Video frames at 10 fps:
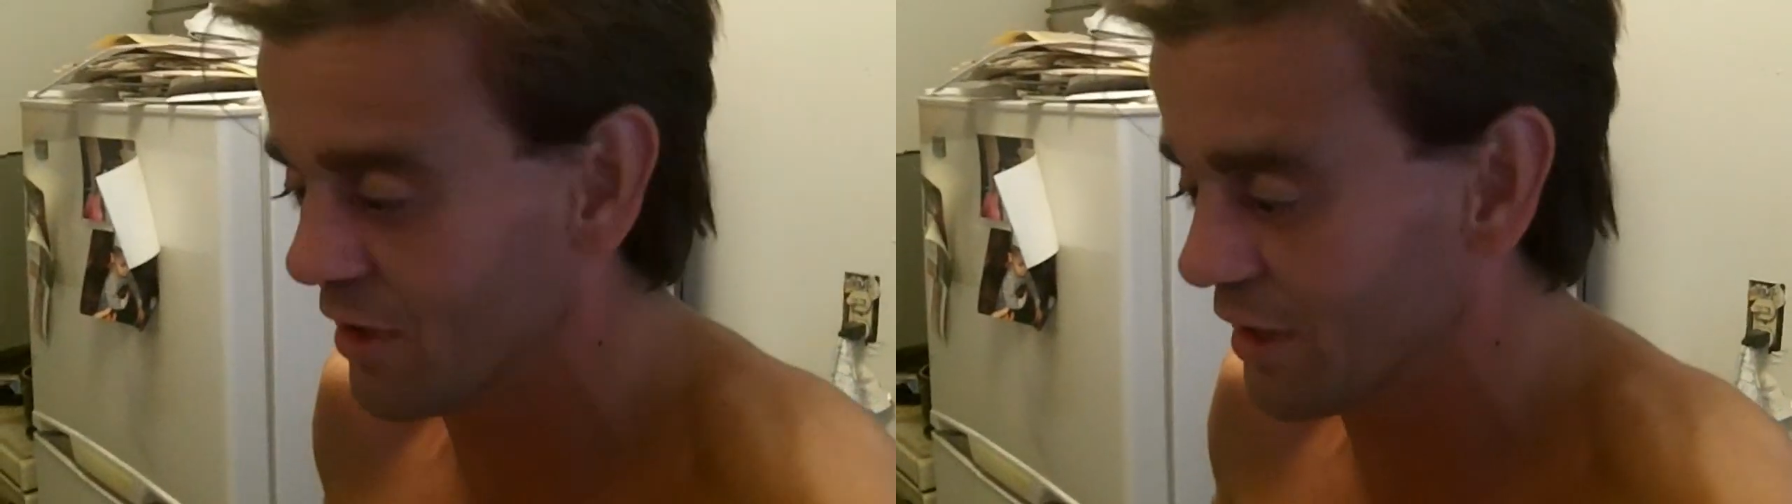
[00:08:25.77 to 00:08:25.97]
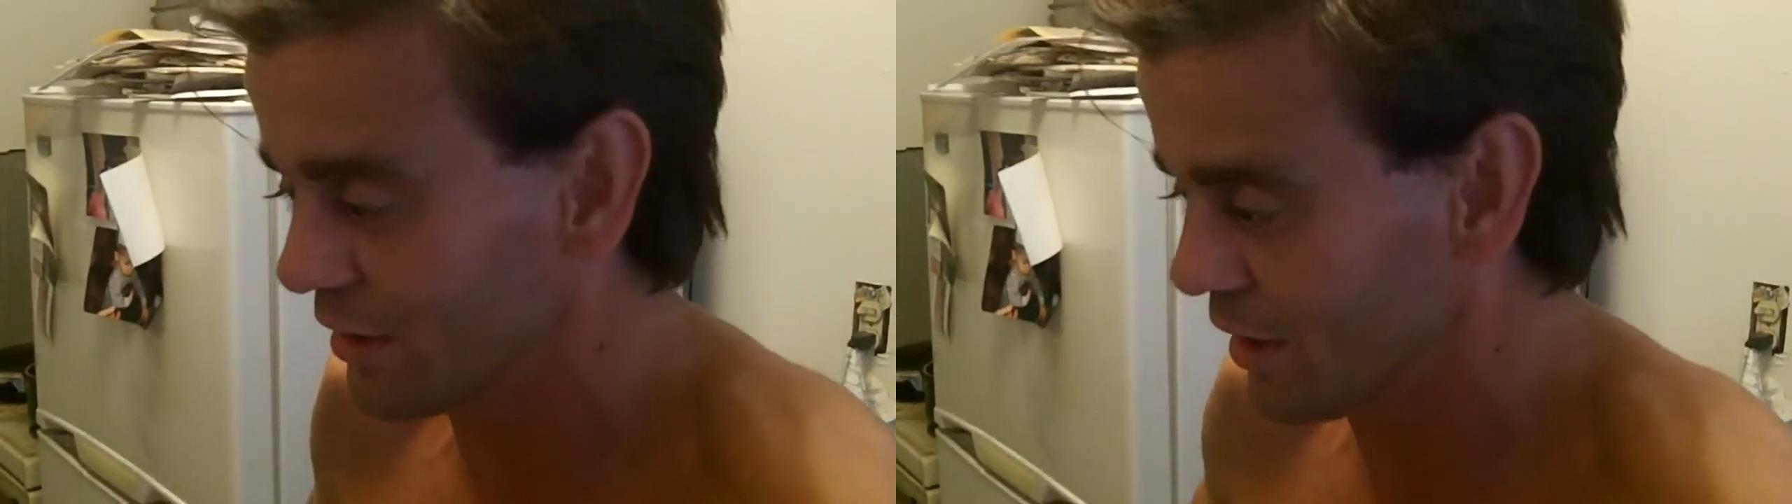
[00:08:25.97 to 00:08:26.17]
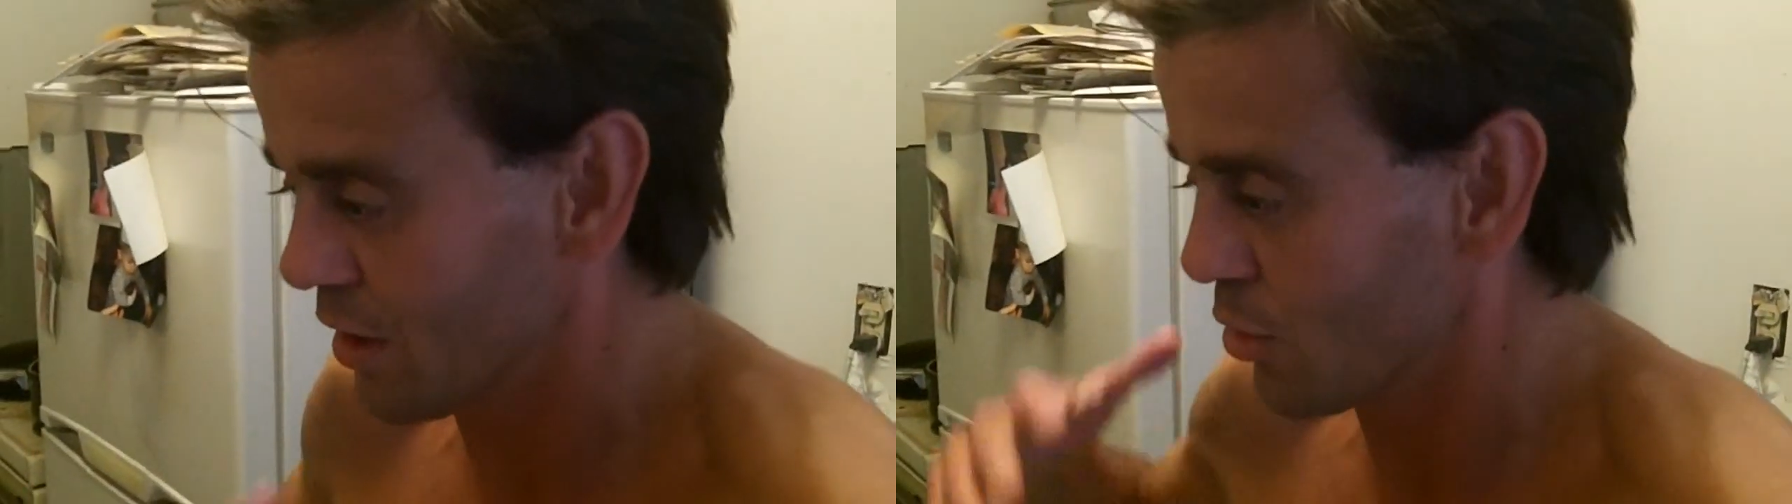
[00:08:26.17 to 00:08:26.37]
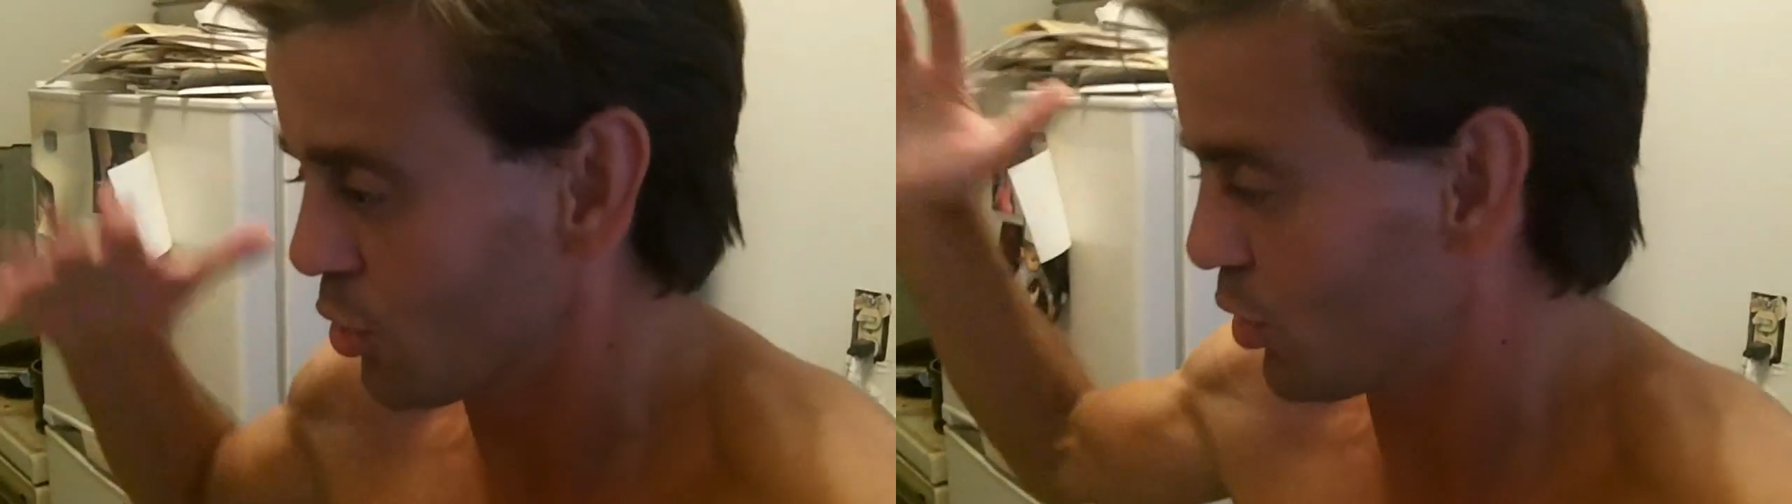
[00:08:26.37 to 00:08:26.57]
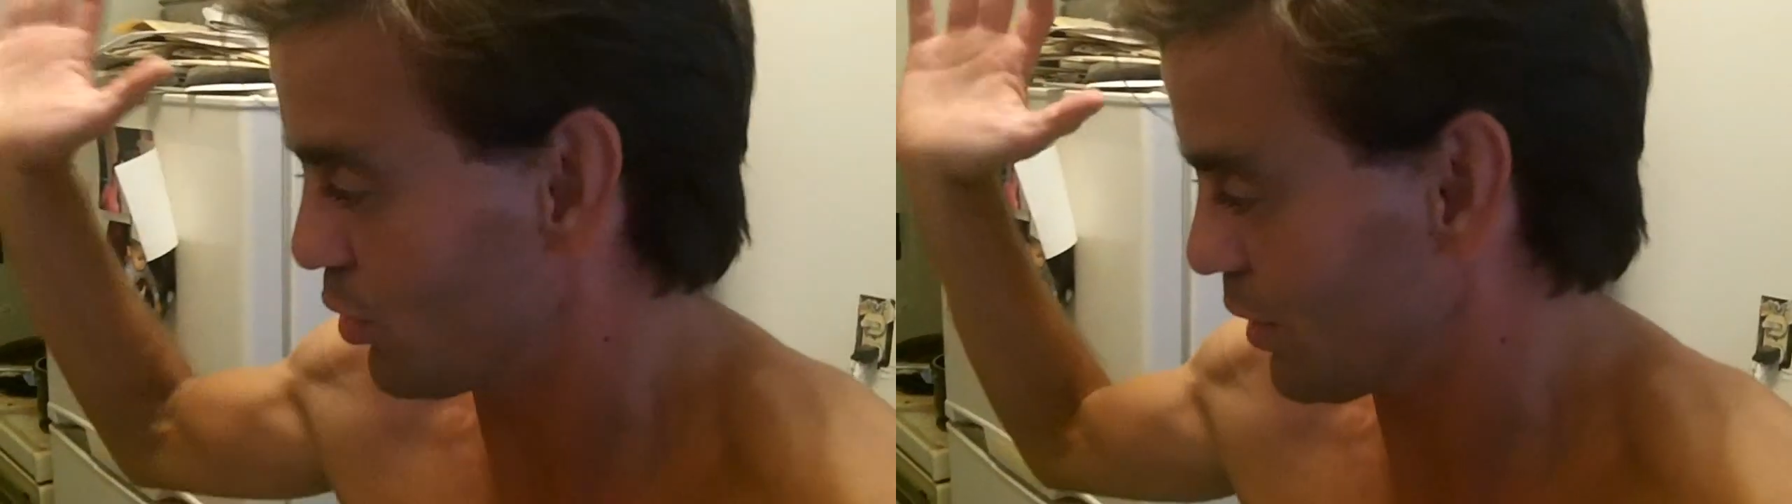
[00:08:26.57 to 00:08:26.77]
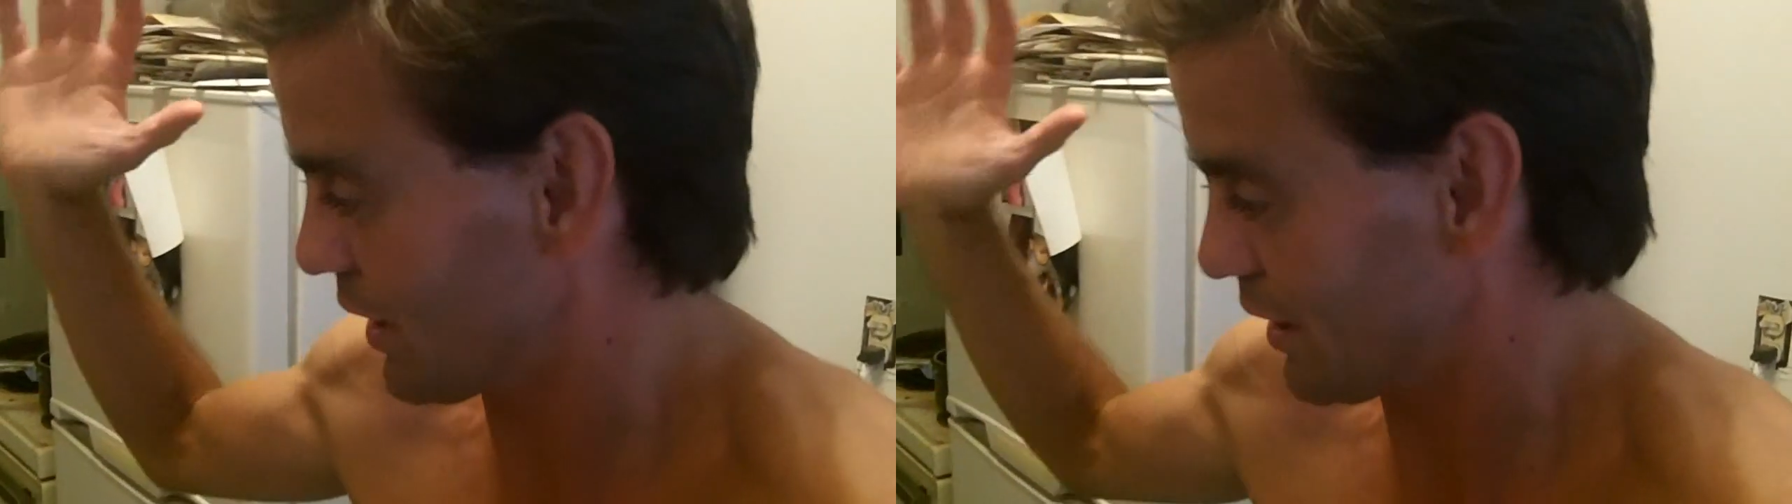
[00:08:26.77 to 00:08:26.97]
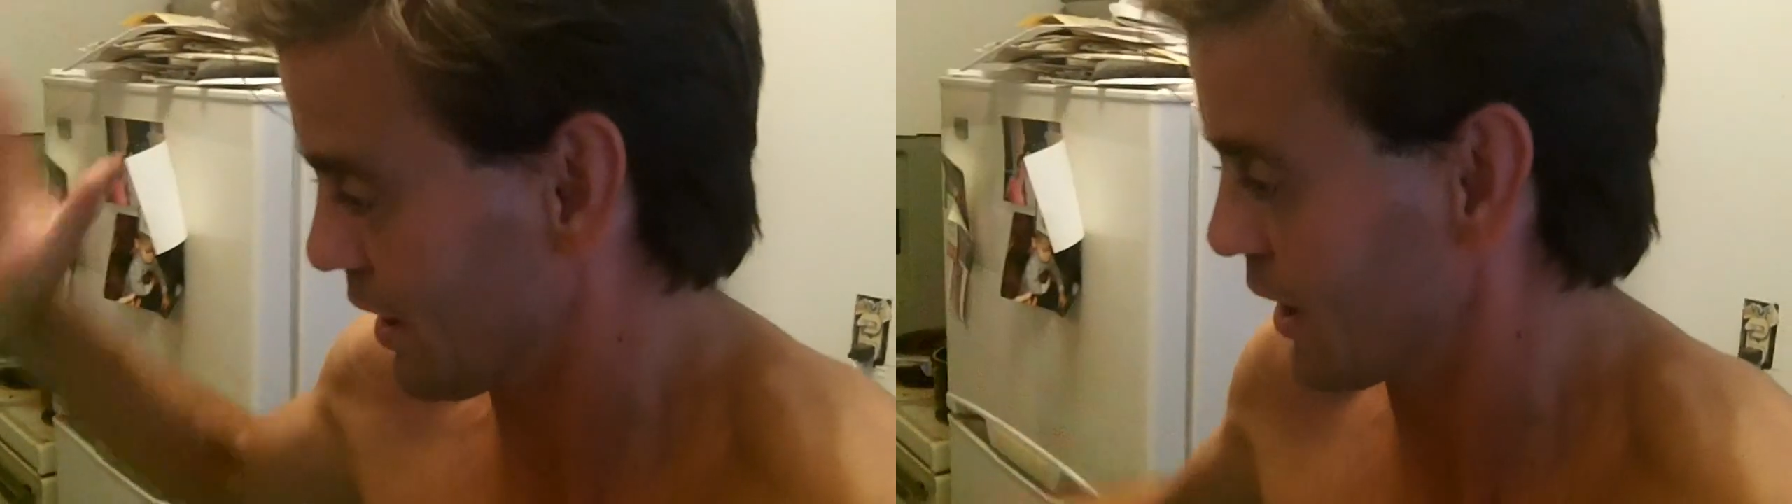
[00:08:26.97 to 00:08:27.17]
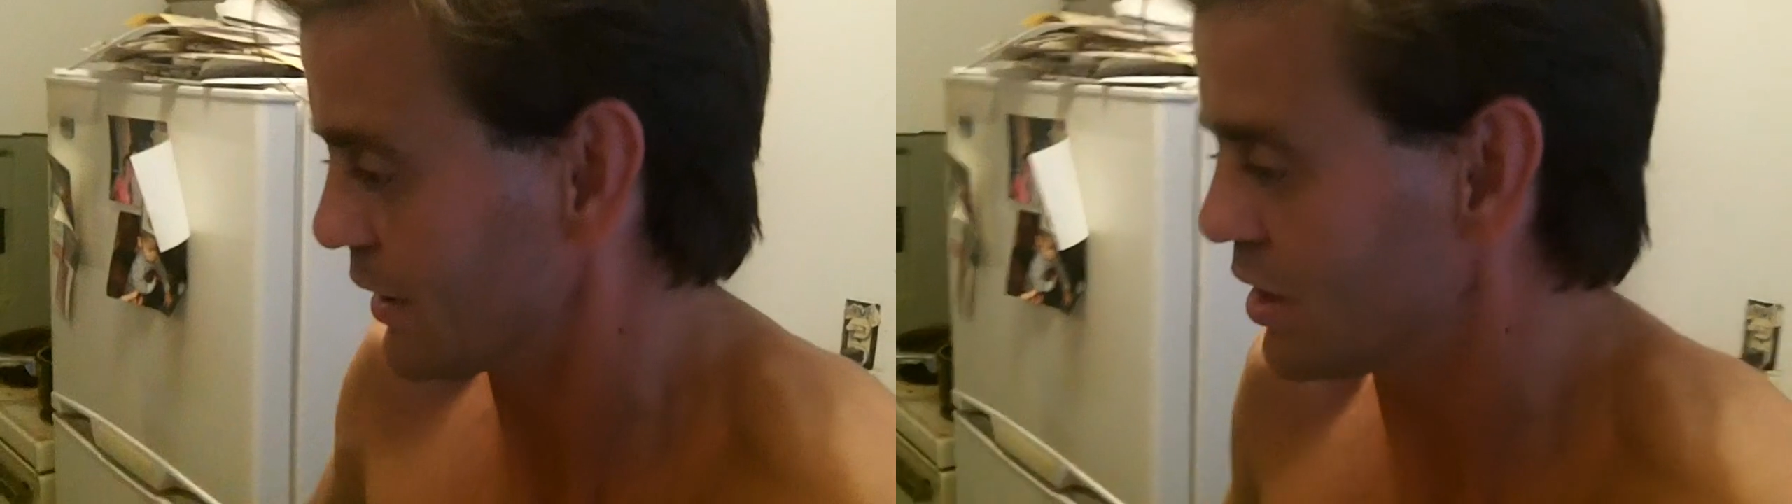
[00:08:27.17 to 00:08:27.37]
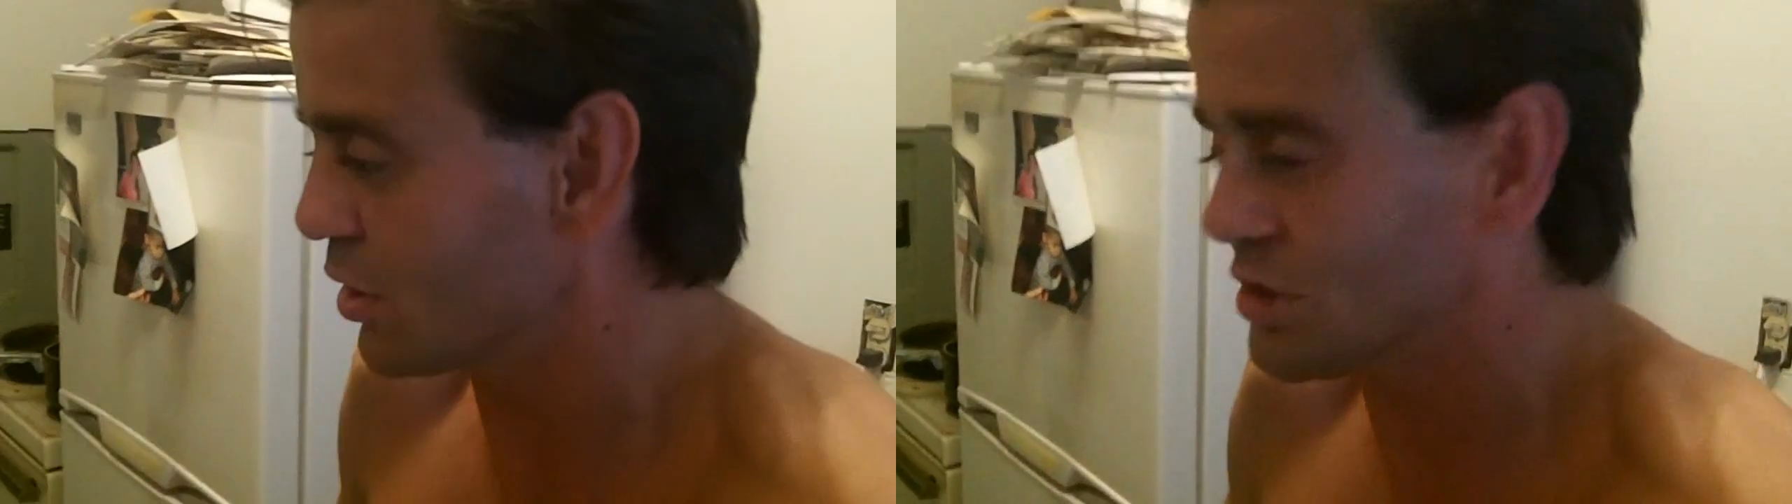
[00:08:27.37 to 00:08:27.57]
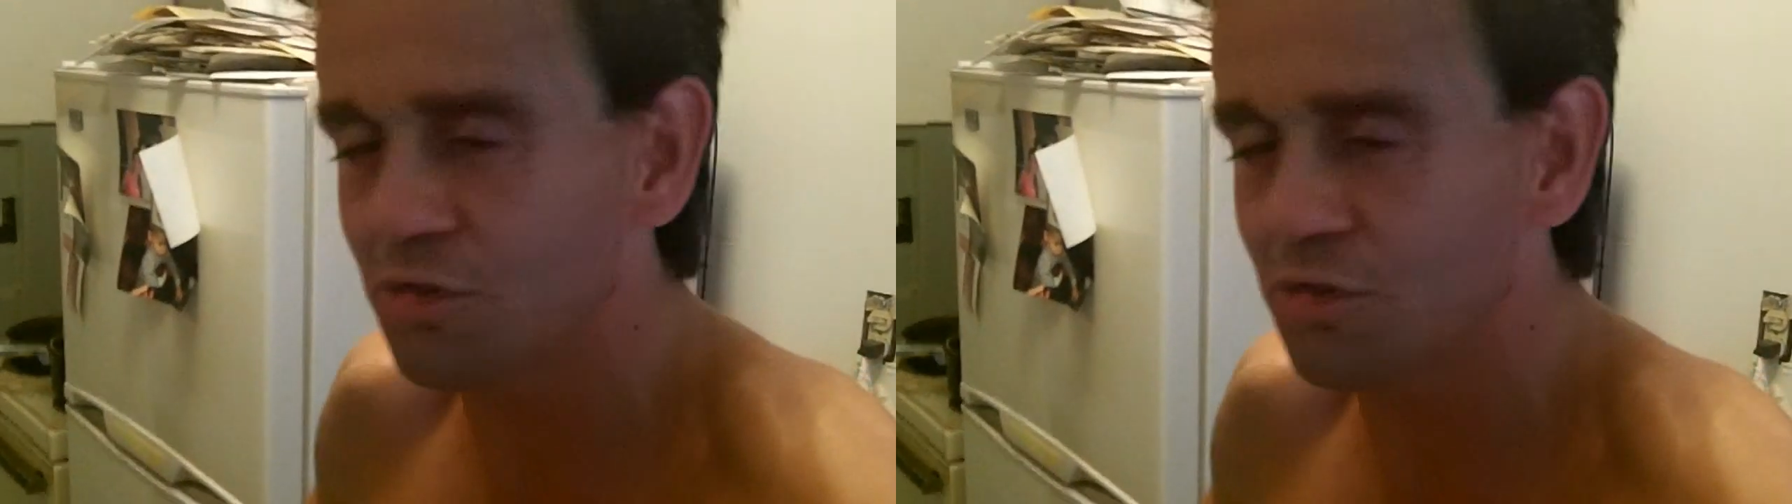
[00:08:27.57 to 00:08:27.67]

You know,